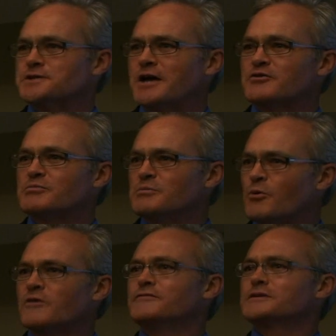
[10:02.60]
is
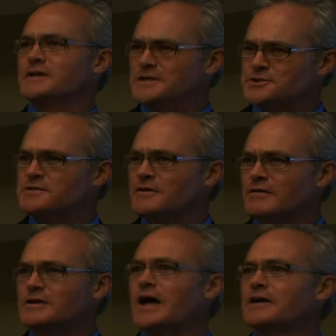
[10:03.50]
anthropomorphic? And isn't
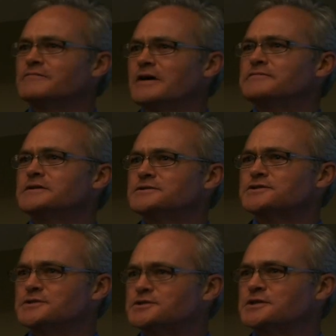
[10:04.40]
there a lot of
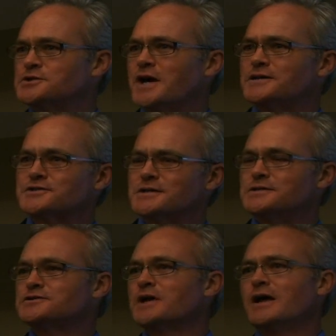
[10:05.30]
evidence that suggests that
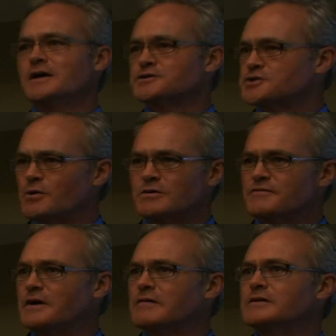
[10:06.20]
it's solar
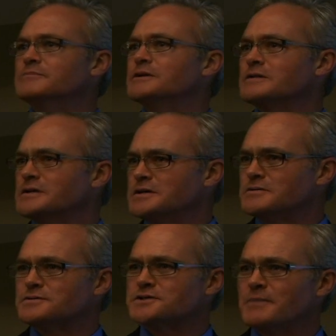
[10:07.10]
variability
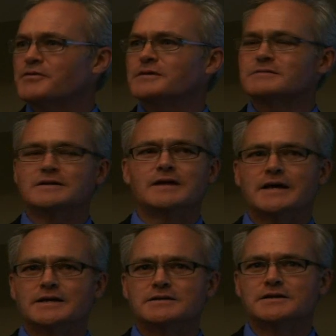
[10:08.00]
or something and,
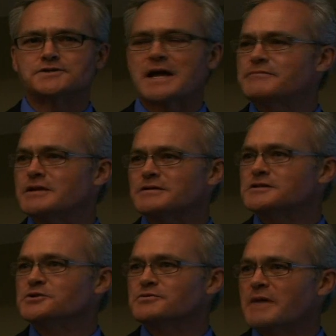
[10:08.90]
and it doesn't have anything
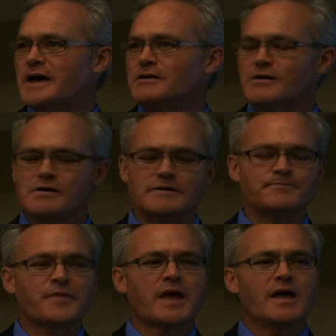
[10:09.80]
to do with man at
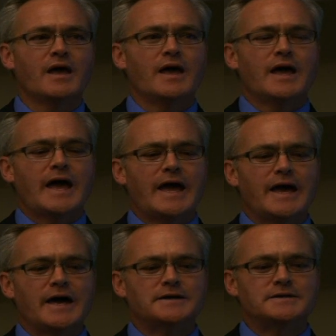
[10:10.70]
all?
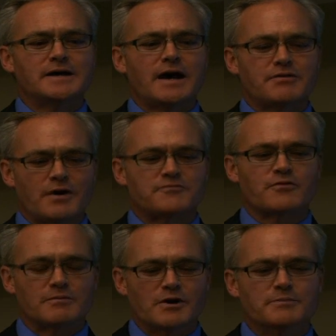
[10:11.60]
And uh, I thought
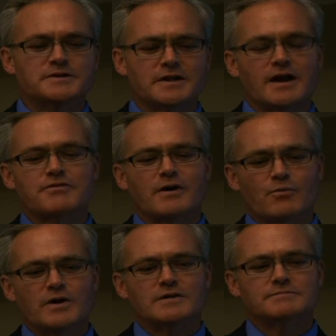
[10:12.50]
for a moment, and I
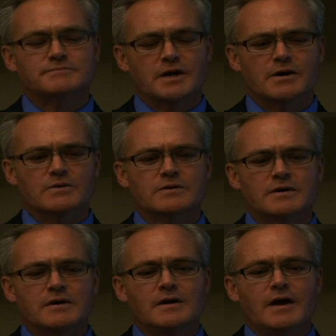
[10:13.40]
thought, well, no,
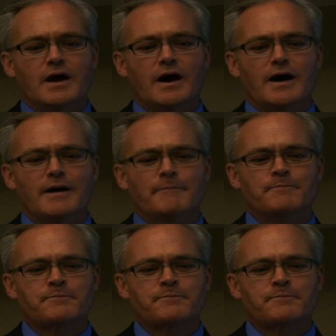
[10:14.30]
um,